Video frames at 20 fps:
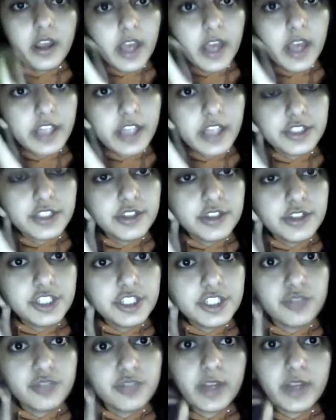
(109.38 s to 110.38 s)
And as soon as
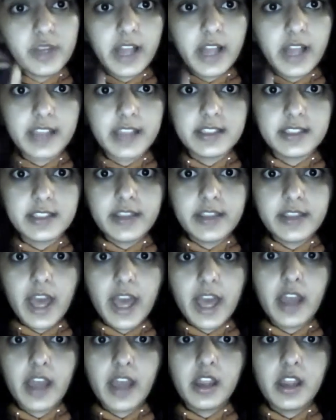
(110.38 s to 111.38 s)
she realized
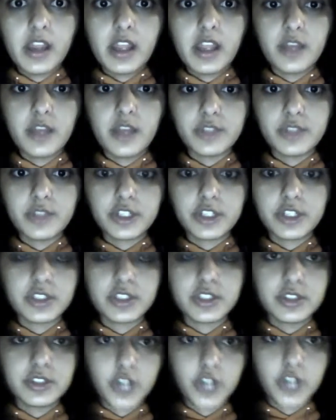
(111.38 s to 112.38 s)
that it was
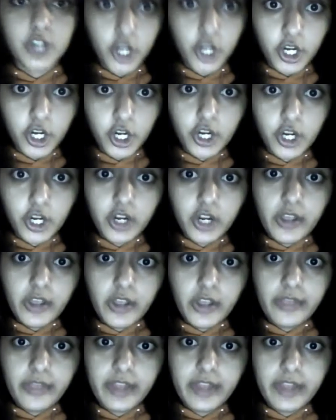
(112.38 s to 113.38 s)
her,
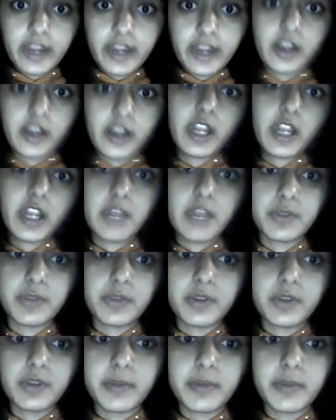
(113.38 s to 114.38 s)
then Eric came
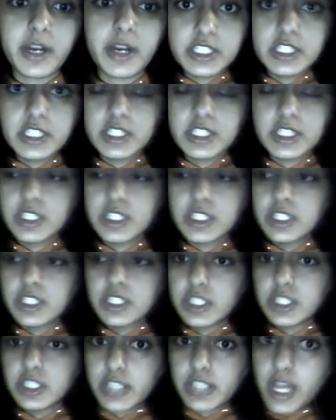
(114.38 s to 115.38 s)
through the mirror.
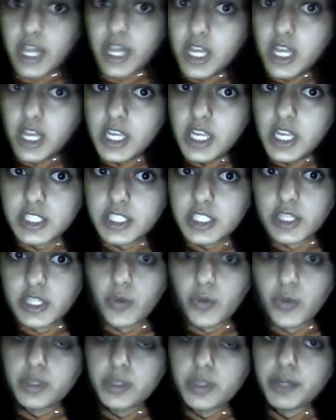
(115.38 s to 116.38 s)
Ella is the
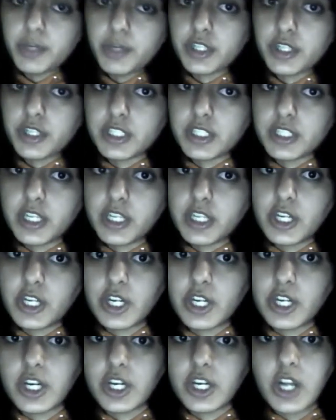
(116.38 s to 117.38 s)
only person in
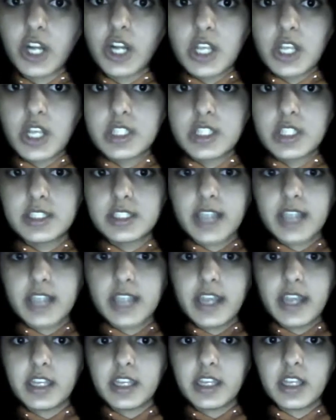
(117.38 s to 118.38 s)
her
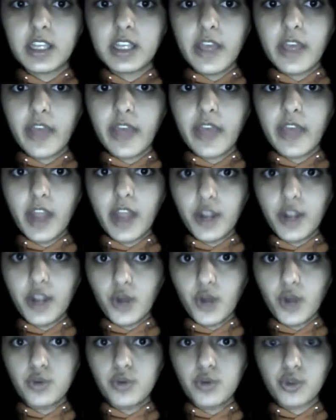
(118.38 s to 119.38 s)
society that
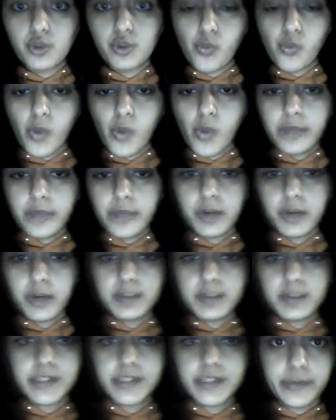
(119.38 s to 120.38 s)
knows what the
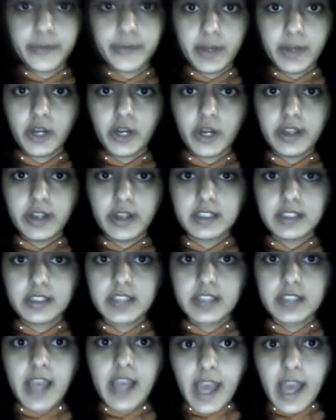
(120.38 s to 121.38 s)
purpose of a mirror is,
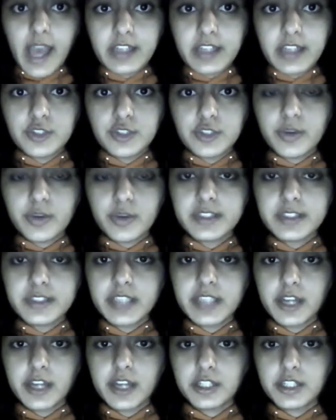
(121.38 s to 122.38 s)
and it sort of
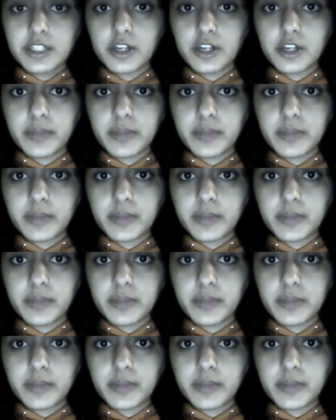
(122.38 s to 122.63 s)
scares her